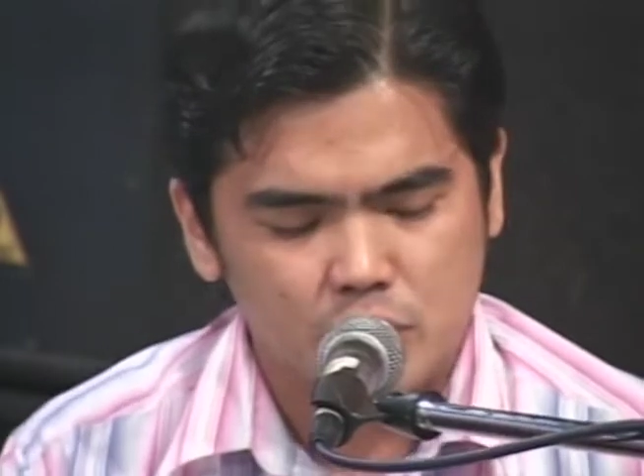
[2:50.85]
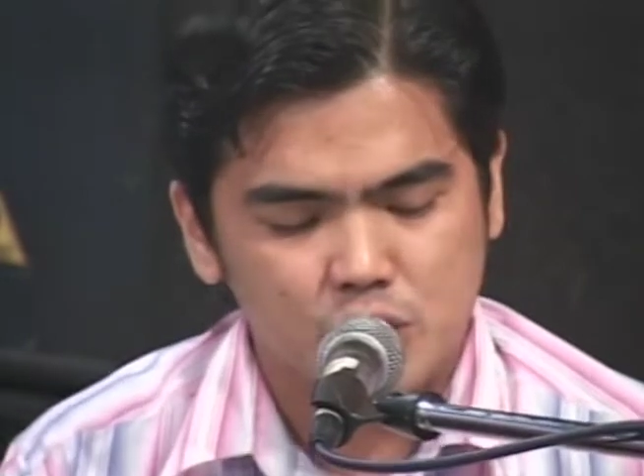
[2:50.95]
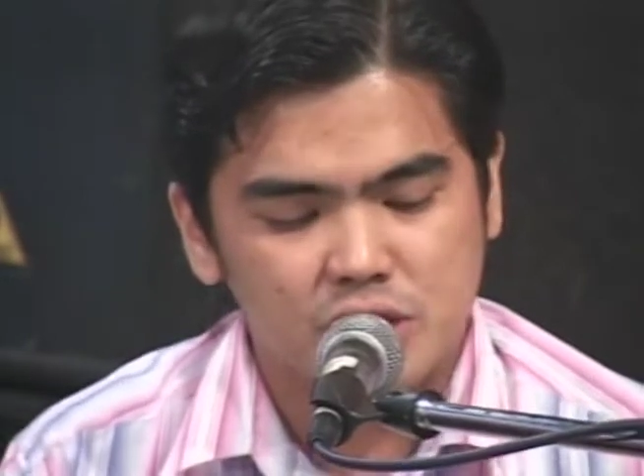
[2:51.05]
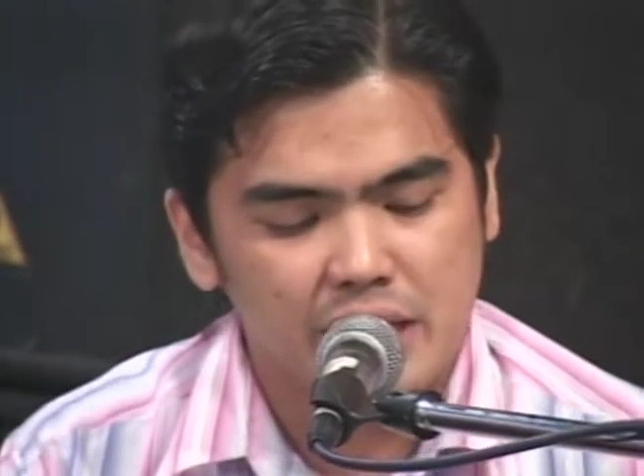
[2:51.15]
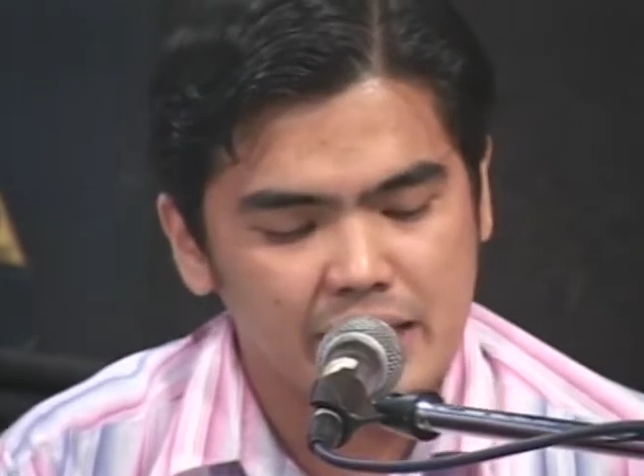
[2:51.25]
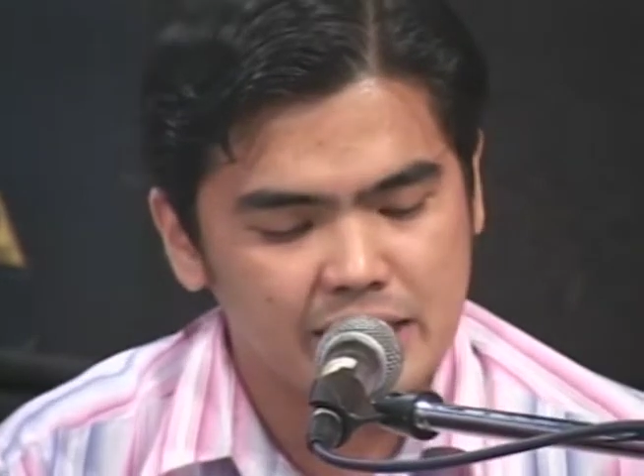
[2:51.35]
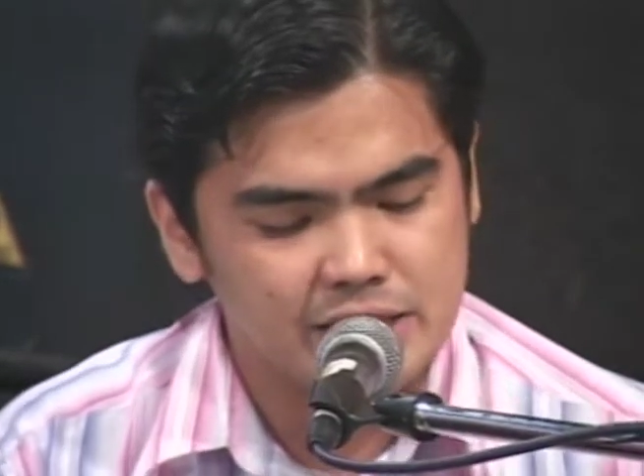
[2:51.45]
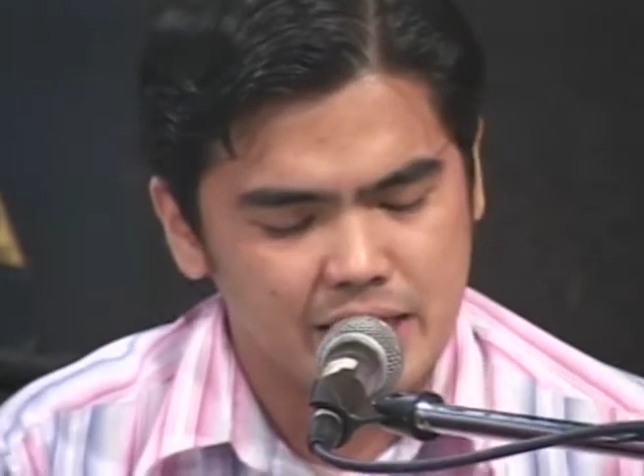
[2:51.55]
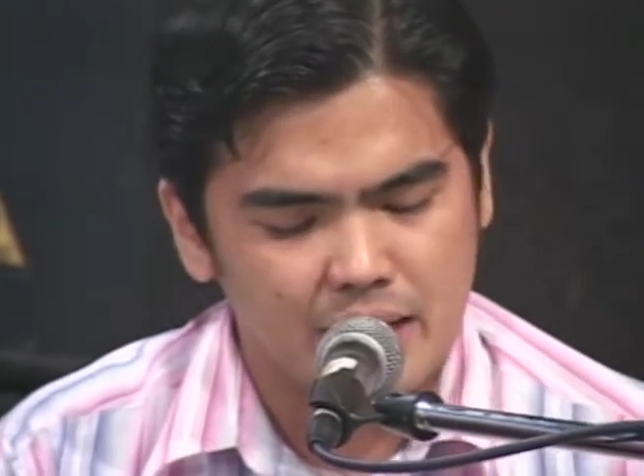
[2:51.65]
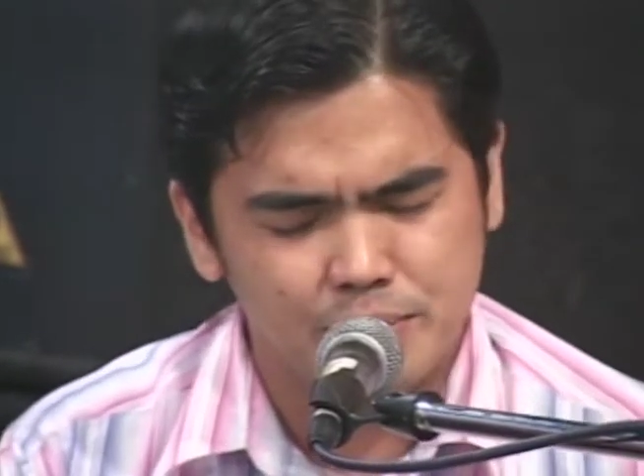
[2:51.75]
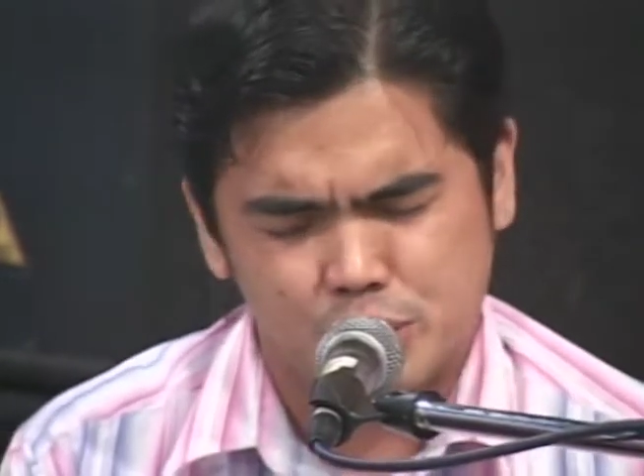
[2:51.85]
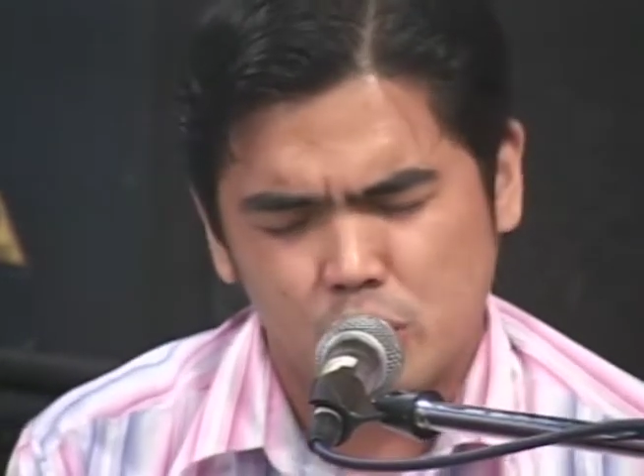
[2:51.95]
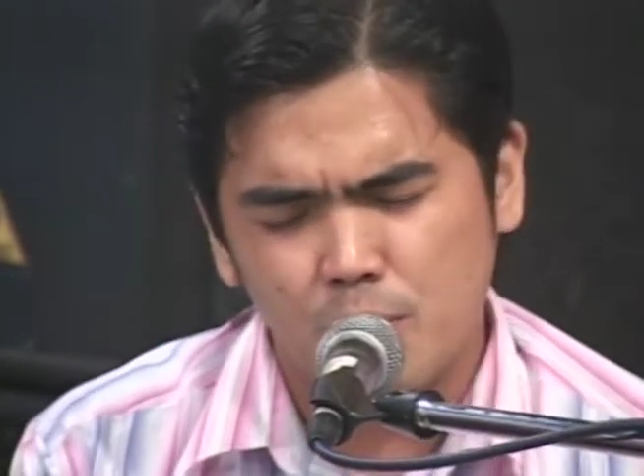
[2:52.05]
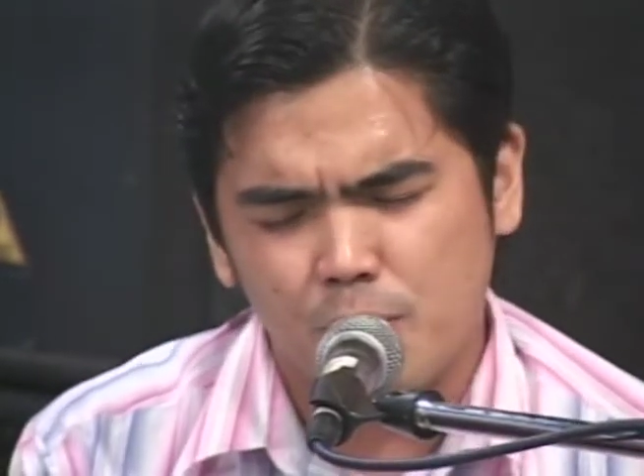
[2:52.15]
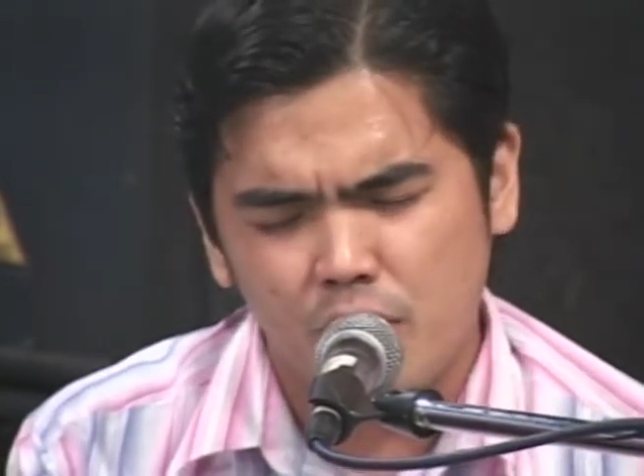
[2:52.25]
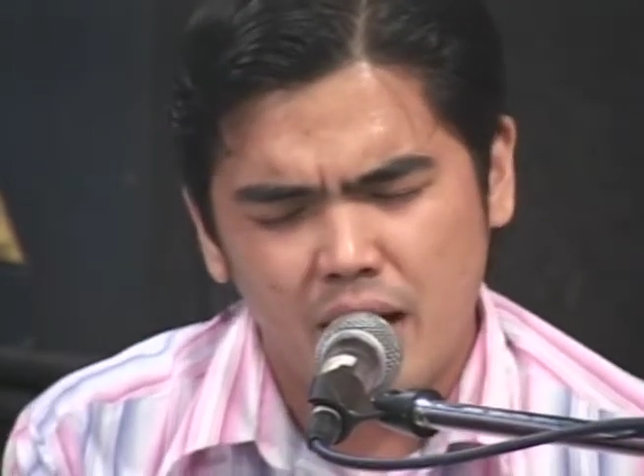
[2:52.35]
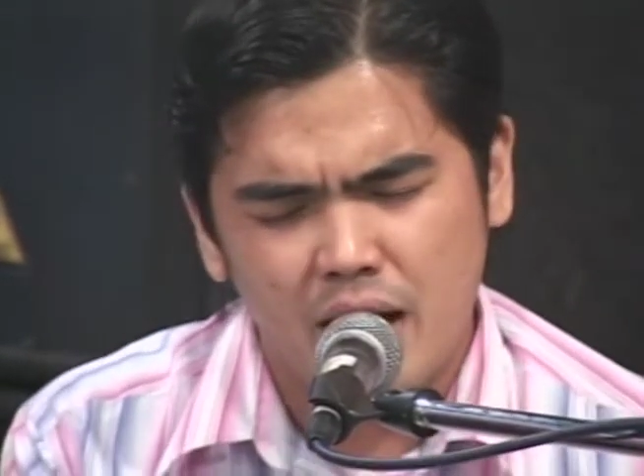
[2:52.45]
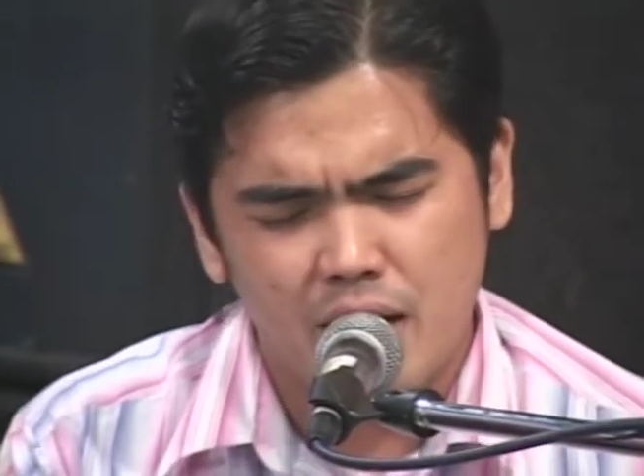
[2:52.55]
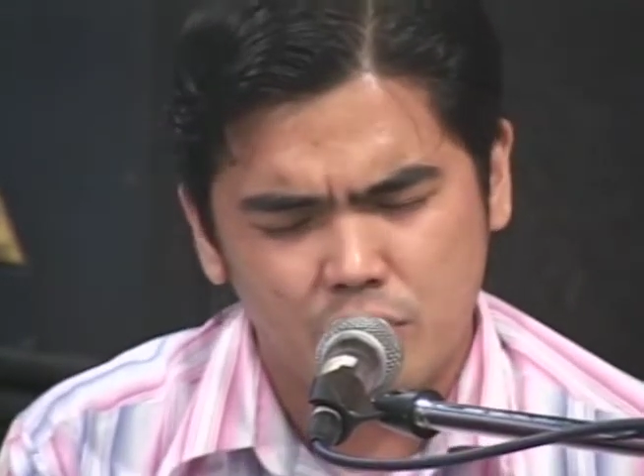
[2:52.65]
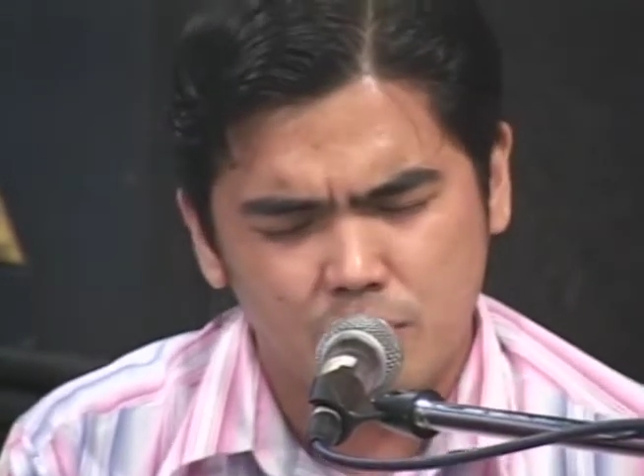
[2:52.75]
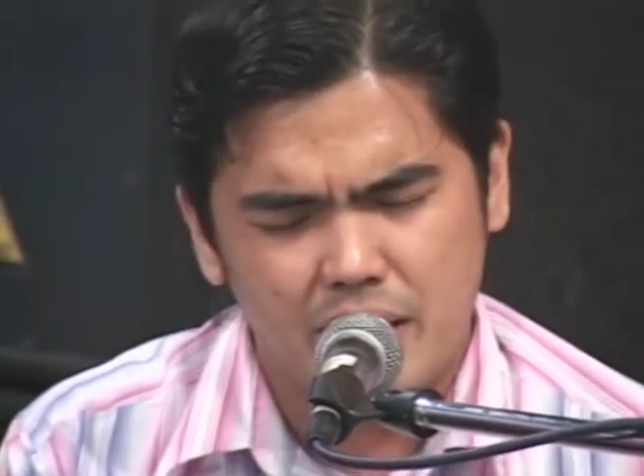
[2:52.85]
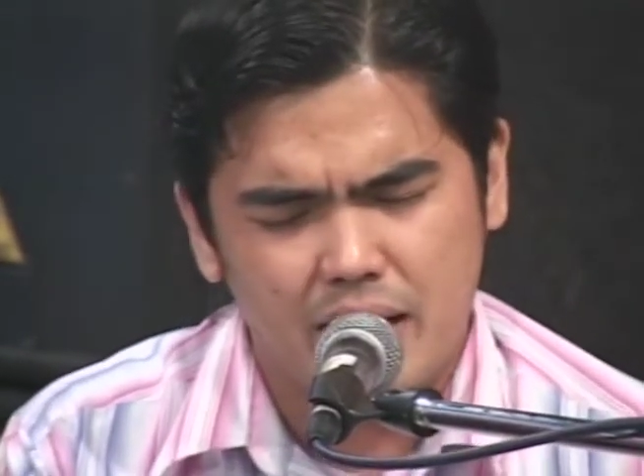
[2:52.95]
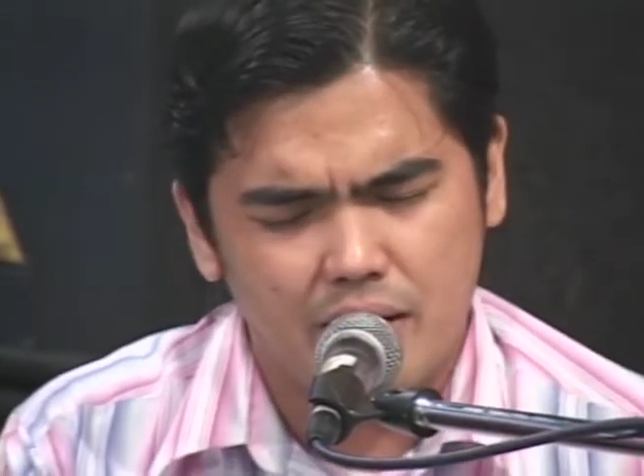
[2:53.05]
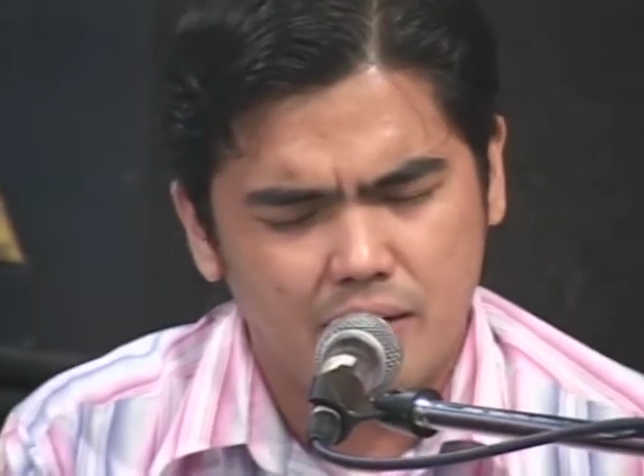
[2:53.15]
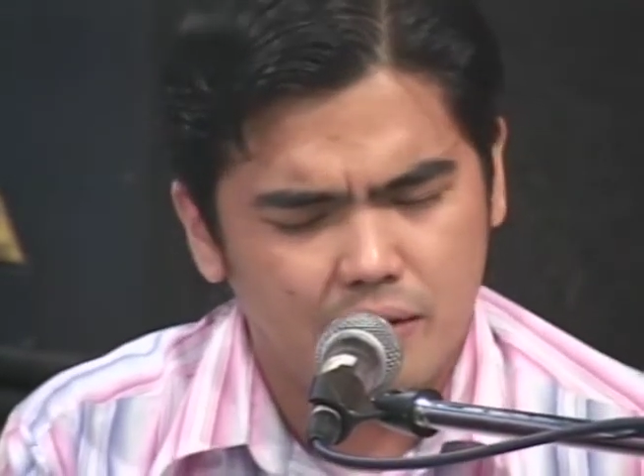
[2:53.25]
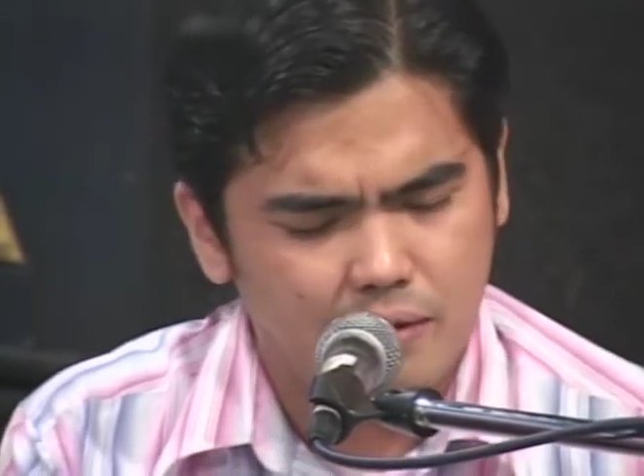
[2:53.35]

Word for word: those things I'm so proud about.